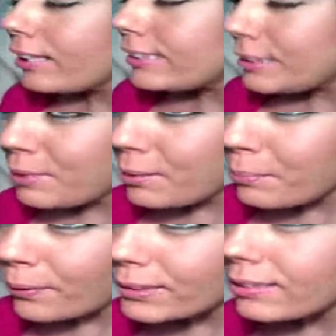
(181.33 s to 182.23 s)
they see me
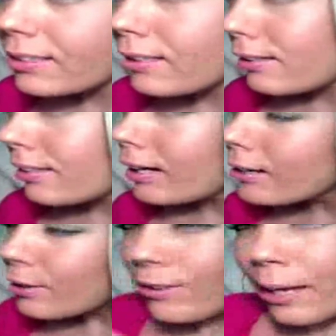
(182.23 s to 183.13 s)
in person and then they're like,
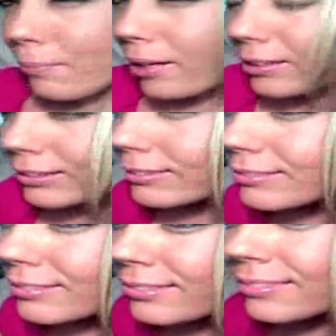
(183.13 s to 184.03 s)
Are you that model?
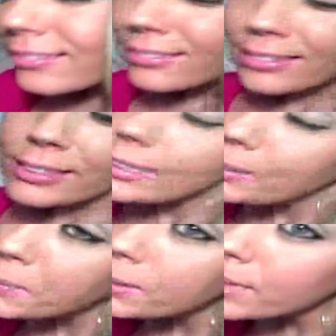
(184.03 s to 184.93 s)

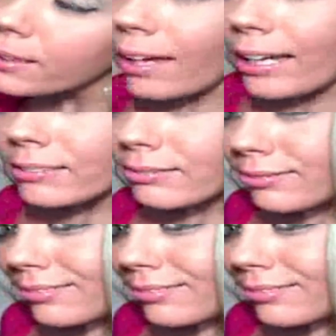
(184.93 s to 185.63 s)
Sometimes I lie.